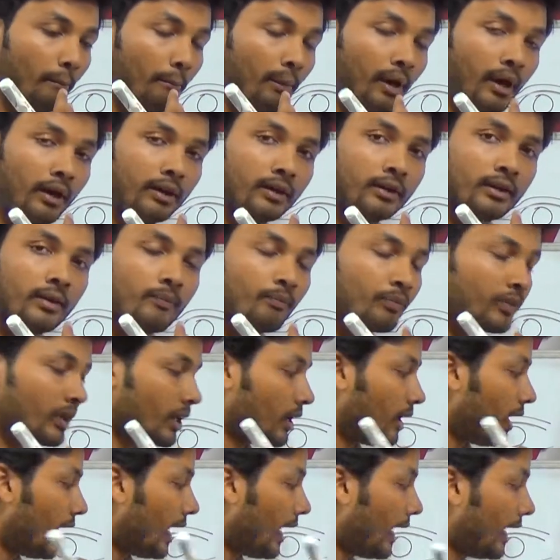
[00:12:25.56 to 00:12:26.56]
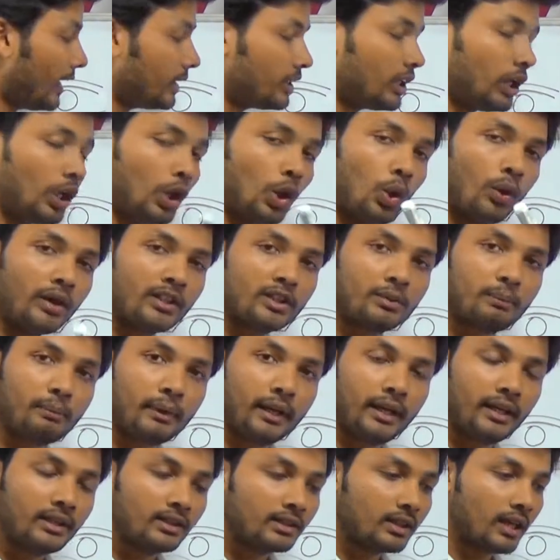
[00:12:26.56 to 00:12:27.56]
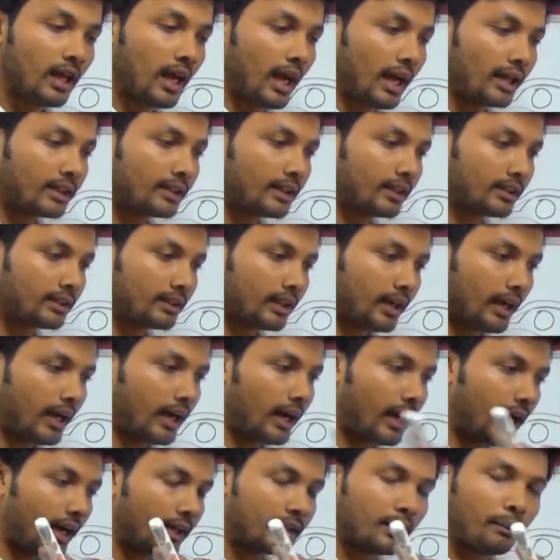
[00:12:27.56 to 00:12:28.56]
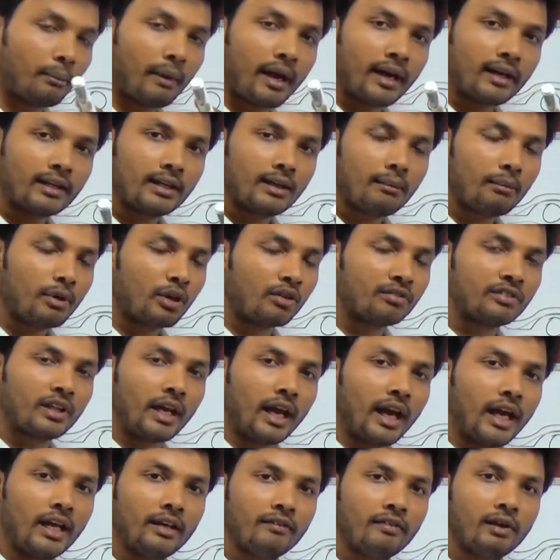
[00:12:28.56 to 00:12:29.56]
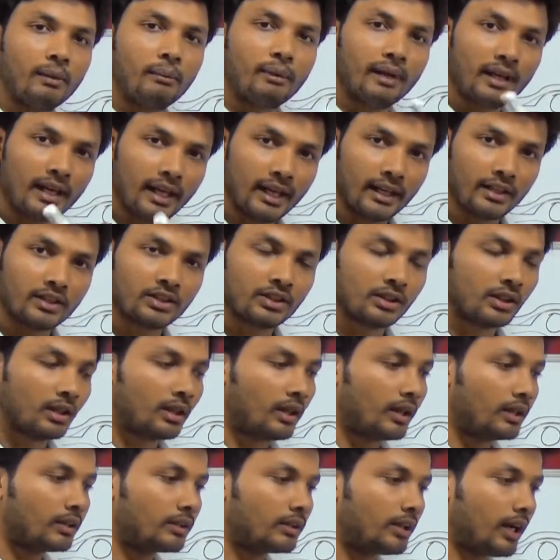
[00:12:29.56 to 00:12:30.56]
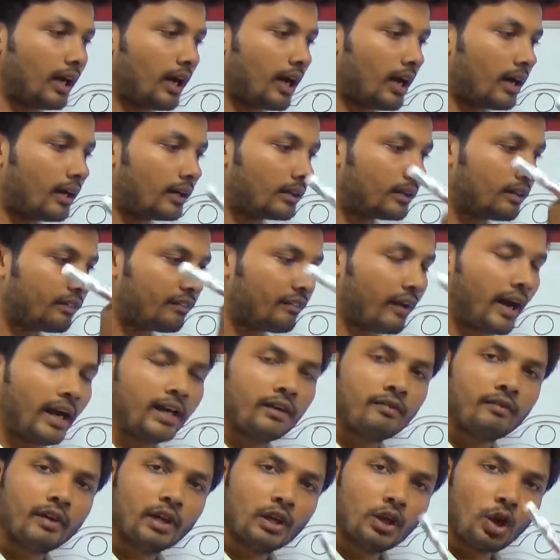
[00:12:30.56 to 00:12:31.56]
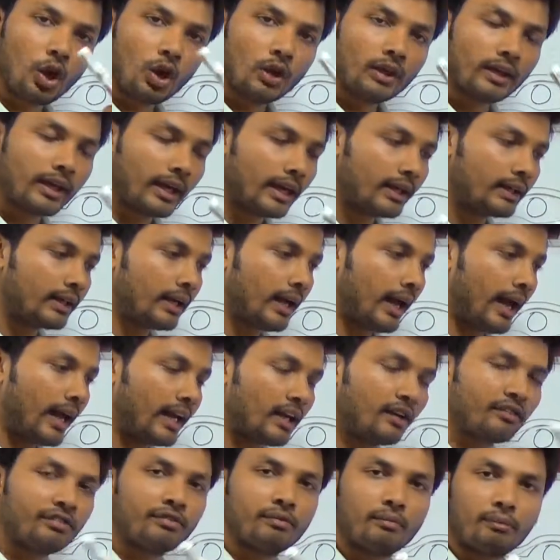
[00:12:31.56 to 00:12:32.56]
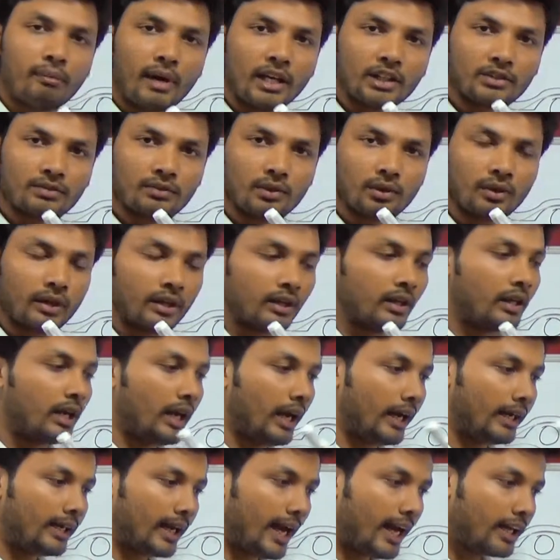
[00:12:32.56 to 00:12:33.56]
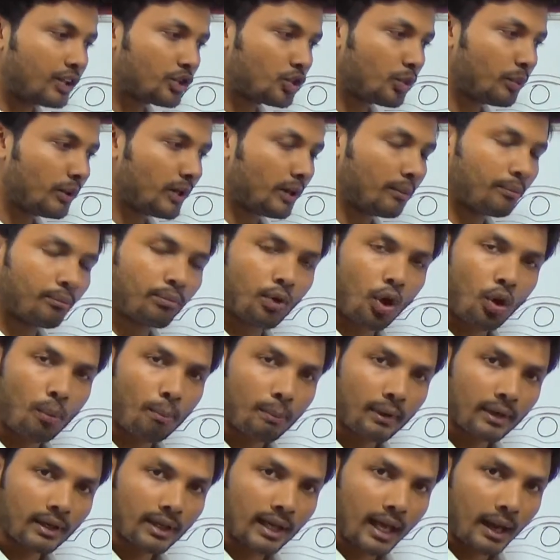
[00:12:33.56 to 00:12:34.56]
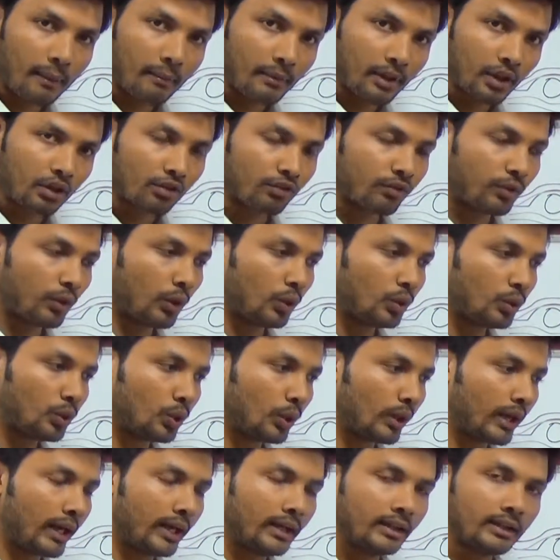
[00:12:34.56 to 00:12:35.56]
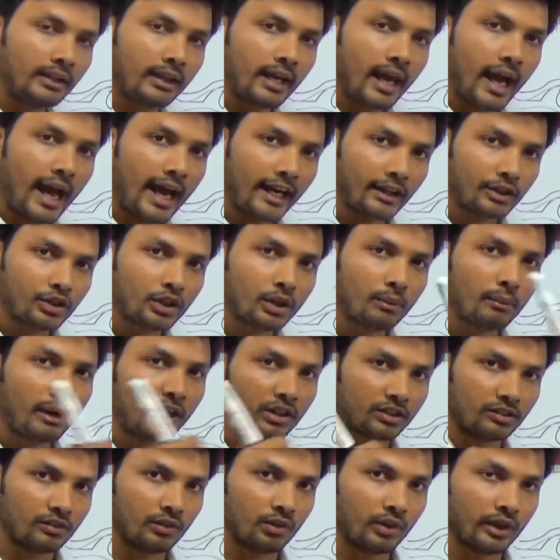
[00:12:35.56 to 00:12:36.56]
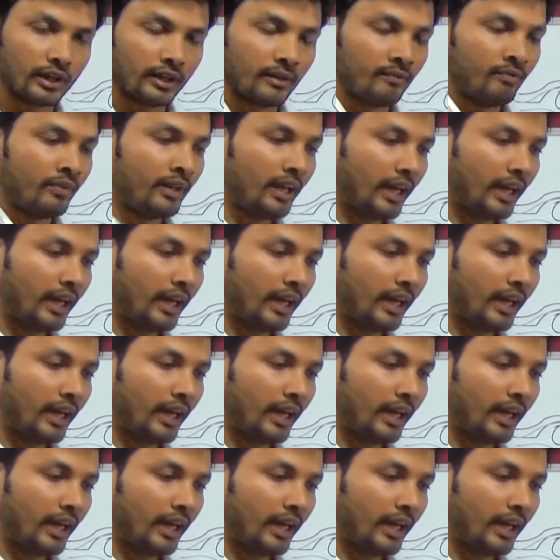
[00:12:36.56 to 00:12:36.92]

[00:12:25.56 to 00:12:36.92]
But at the lower speeds, at the Mach number of the air will be less. The fan will not get enough mass flow rate. It has to be in a proper laminar flow to get the actual mass flow rate.